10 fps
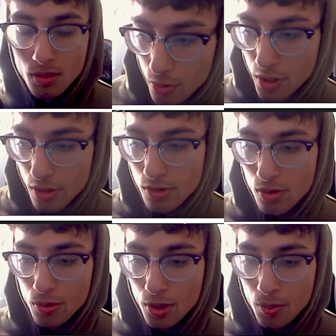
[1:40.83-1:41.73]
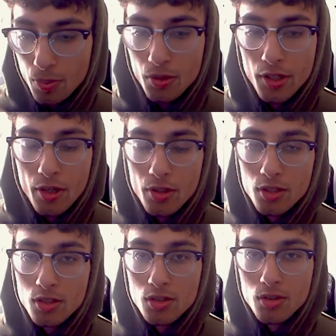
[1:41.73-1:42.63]
Now, dead zone input, now
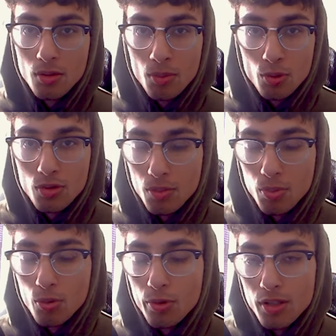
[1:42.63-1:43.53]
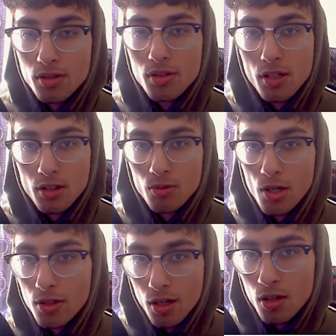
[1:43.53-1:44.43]
this is the most important setting
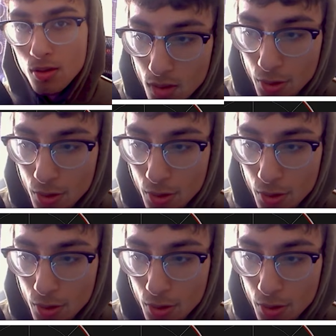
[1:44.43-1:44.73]
right now.